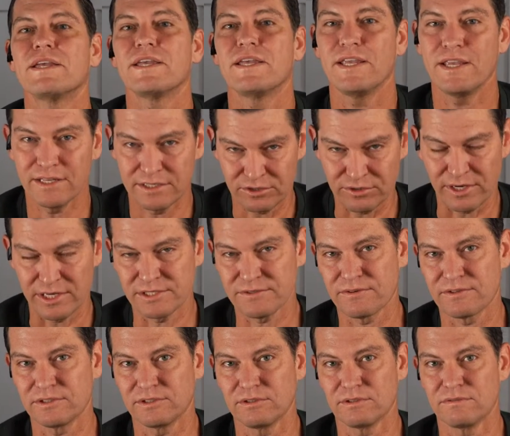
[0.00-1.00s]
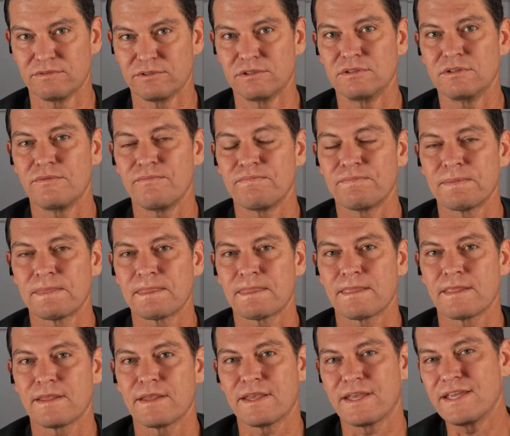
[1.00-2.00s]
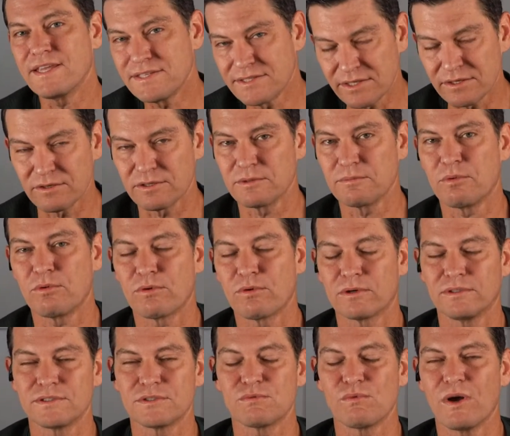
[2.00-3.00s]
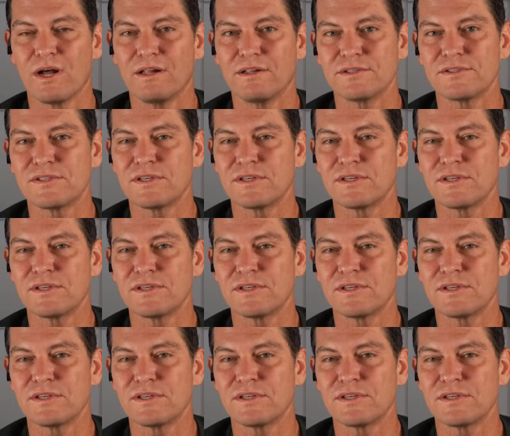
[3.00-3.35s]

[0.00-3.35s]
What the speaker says: He had transferred to Louisville. He's entered the portal as well.